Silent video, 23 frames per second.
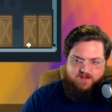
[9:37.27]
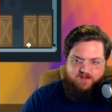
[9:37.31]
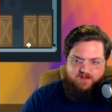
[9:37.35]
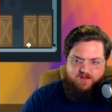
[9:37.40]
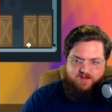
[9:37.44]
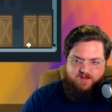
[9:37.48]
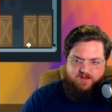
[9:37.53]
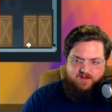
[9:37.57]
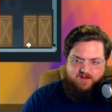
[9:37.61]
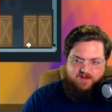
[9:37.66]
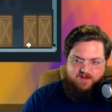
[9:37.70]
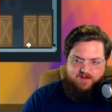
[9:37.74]

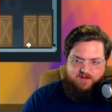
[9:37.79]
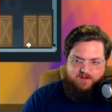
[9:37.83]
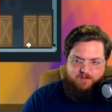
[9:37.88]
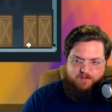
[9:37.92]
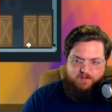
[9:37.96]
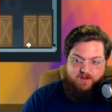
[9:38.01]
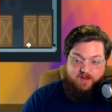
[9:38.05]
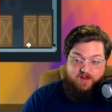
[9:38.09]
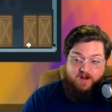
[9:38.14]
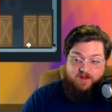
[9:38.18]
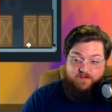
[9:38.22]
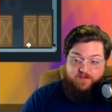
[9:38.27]
Uh,
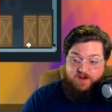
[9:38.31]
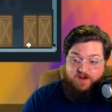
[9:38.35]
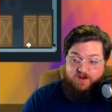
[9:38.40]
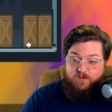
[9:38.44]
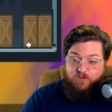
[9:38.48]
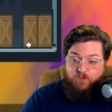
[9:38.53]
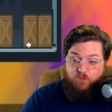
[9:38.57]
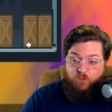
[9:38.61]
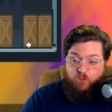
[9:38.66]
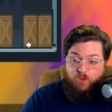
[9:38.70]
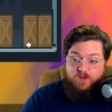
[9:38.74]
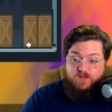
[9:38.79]
and I've hit it
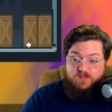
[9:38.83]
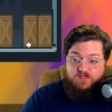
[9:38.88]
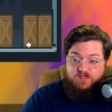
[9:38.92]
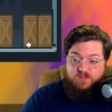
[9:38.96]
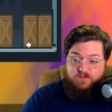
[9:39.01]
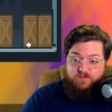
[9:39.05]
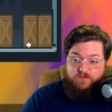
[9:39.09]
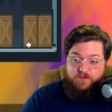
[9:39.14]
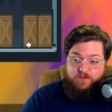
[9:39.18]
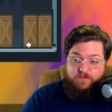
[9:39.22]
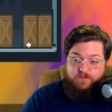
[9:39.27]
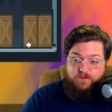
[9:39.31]
once
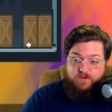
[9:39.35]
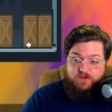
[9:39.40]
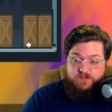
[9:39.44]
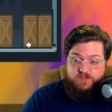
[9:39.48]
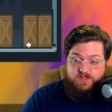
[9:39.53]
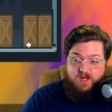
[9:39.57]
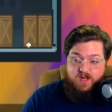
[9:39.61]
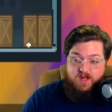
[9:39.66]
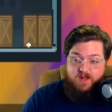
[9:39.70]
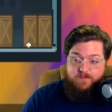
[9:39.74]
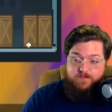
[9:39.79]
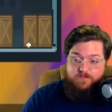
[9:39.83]
for the first
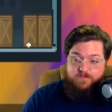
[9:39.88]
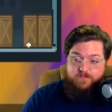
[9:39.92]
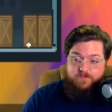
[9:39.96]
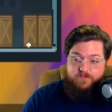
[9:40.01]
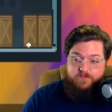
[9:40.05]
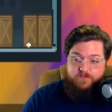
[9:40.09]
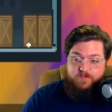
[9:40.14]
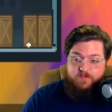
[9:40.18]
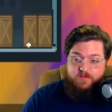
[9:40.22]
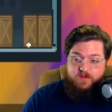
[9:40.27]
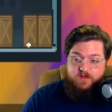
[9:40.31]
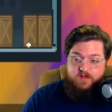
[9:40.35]
time
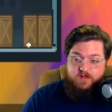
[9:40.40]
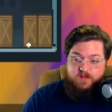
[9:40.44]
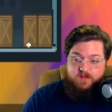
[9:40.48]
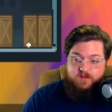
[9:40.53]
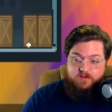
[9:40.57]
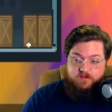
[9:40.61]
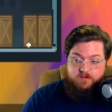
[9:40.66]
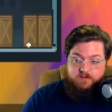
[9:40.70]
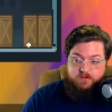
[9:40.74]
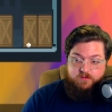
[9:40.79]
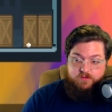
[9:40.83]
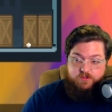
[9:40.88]

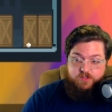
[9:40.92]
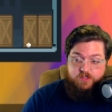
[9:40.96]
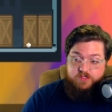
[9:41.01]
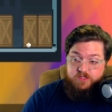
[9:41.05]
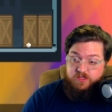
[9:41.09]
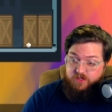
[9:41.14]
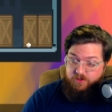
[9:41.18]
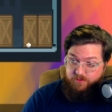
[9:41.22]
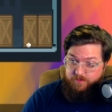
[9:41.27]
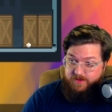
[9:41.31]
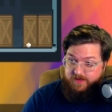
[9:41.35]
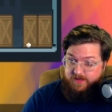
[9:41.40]
uh, just a
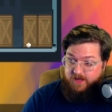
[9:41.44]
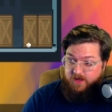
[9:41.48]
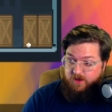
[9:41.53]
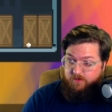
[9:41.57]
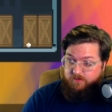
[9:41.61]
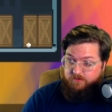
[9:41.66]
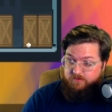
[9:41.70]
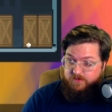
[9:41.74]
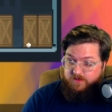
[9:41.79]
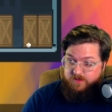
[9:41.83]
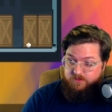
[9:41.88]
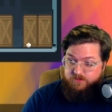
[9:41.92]
little bit ago.
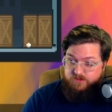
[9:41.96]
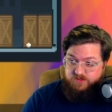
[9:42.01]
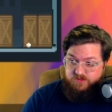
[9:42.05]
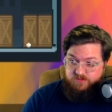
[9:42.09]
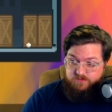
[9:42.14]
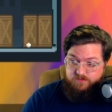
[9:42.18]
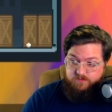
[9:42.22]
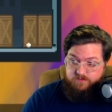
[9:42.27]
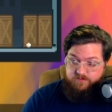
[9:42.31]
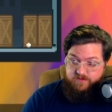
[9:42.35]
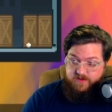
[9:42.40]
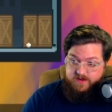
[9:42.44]
It was
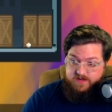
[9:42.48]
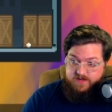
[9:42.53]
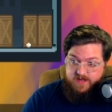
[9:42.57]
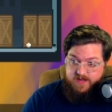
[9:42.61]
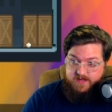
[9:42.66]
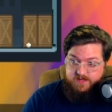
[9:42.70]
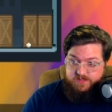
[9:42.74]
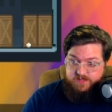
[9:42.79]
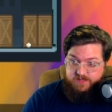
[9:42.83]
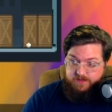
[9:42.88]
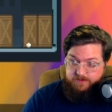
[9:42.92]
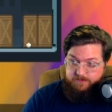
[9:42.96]

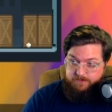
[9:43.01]
fantastic.